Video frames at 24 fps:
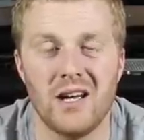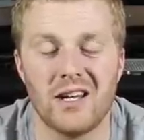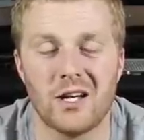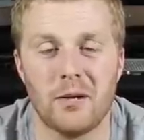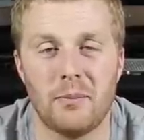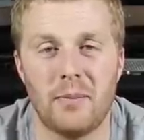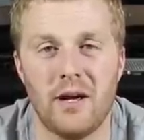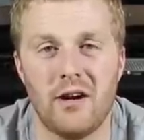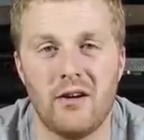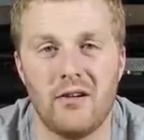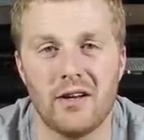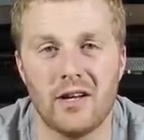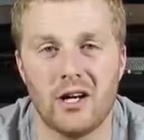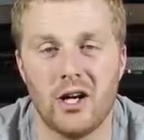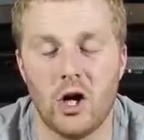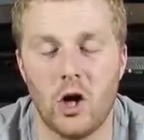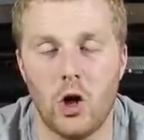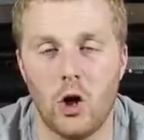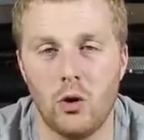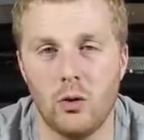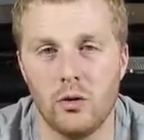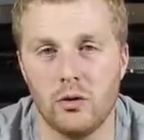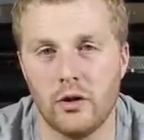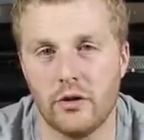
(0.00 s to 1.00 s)
comparing a
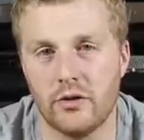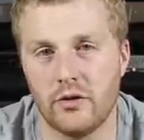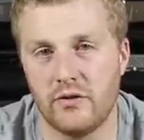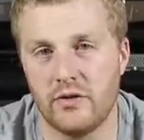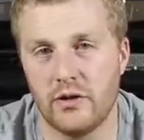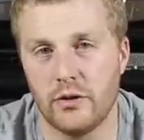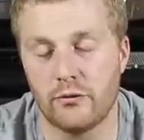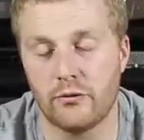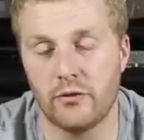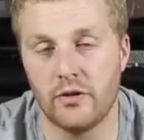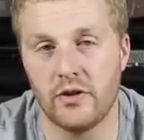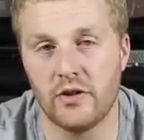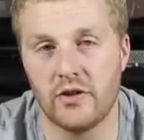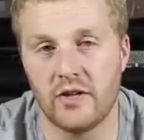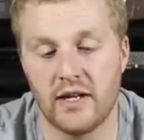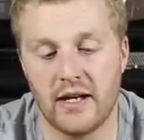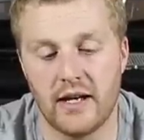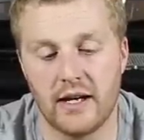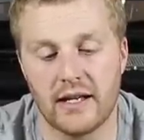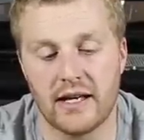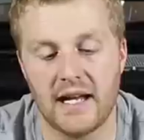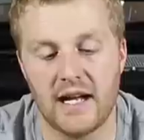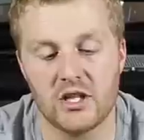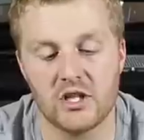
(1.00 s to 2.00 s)
whole lot of different
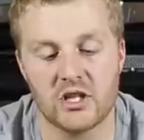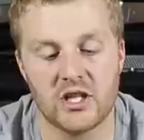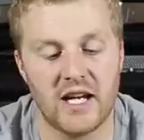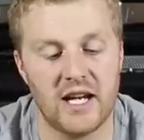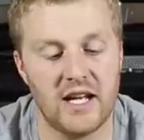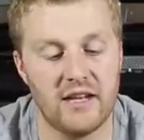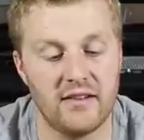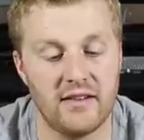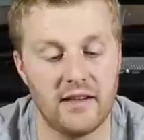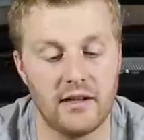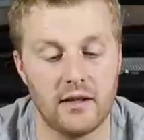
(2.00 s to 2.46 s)
catch cans,